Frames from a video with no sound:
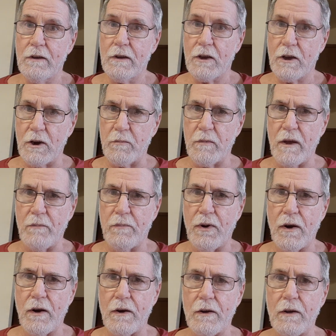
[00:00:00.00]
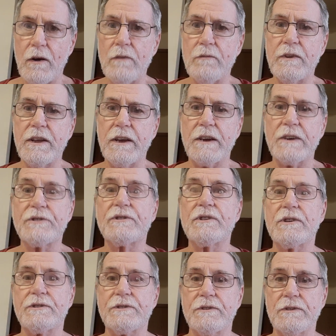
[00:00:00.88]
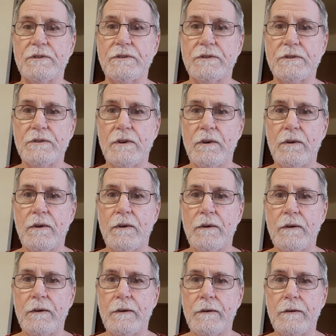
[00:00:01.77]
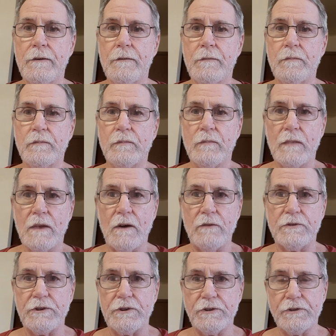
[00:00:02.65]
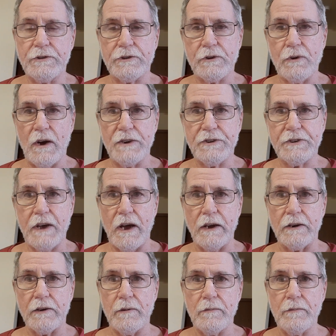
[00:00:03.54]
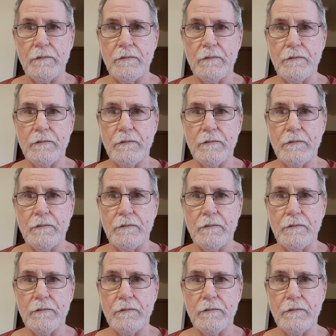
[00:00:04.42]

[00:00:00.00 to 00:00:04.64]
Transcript: going to be a part of the existence of Jesus Christ's kingdom.